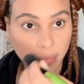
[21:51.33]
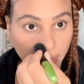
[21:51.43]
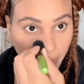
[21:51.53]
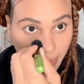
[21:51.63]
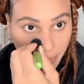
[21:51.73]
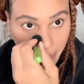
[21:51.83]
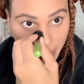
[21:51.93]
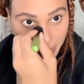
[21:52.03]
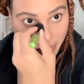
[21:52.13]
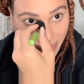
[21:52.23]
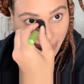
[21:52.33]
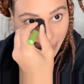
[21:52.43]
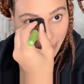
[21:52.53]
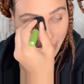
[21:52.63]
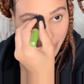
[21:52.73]
You hire a mortgager,
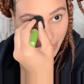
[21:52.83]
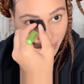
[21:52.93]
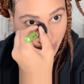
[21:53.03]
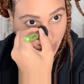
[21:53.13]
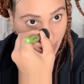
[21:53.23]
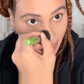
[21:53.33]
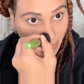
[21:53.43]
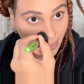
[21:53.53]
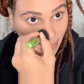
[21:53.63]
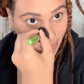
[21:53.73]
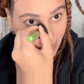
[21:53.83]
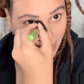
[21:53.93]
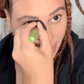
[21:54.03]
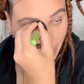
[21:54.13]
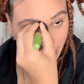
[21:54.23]
realtor or real
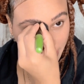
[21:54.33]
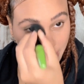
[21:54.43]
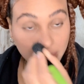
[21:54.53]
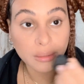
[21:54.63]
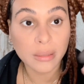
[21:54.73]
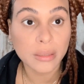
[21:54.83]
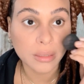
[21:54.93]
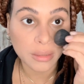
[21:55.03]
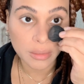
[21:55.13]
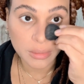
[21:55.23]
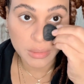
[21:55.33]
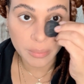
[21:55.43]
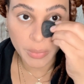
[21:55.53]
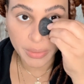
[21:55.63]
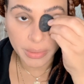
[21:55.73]
estate agent to
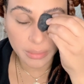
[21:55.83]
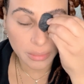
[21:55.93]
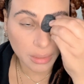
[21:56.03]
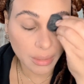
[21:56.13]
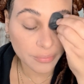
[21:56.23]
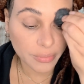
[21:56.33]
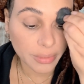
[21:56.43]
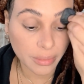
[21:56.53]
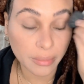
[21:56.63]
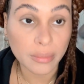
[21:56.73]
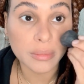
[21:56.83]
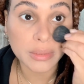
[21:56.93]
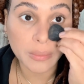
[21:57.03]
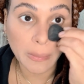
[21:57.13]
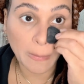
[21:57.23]
market the lot for you.
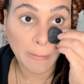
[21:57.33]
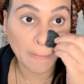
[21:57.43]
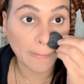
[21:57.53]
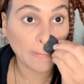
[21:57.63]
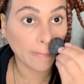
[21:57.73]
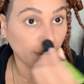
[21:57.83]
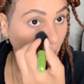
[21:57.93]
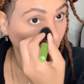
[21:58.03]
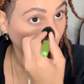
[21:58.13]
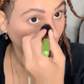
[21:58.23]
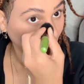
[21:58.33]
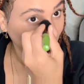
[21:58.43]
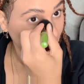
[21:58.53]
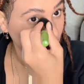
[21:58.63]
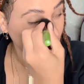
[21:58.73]
So
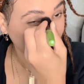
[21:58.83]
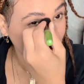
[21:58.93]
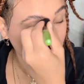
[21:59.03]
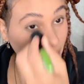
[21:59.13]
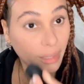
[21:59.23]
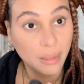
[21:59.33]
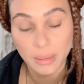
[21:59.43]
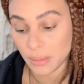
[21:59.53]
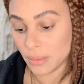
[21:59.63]
you don't have to pay,